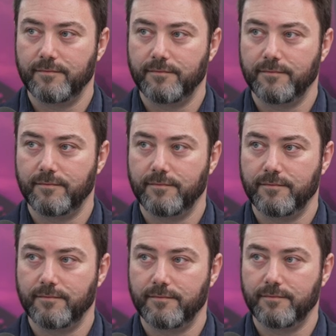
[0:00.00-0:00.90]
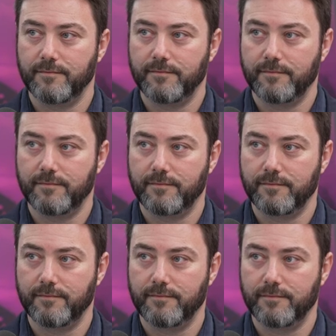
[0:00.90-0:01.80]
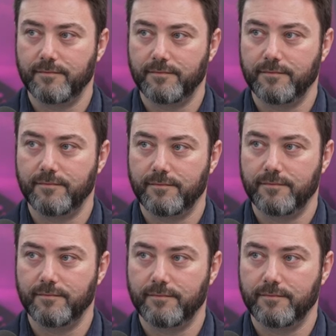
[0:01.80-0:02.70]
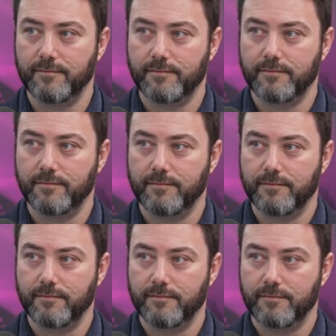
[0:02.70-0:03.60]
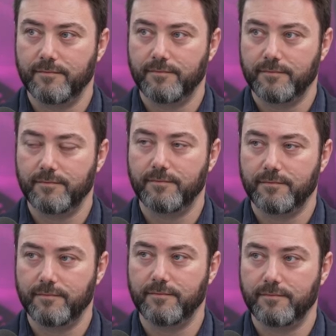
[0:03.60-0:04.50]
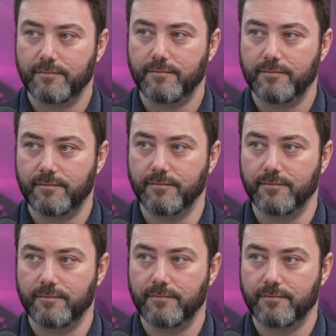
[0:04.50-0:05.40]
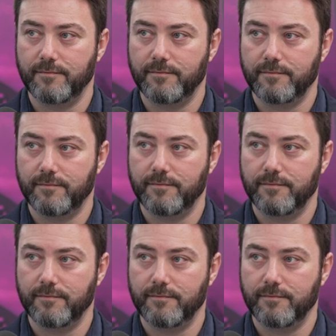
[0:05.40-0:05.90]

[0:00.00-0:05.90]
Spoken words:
(silent)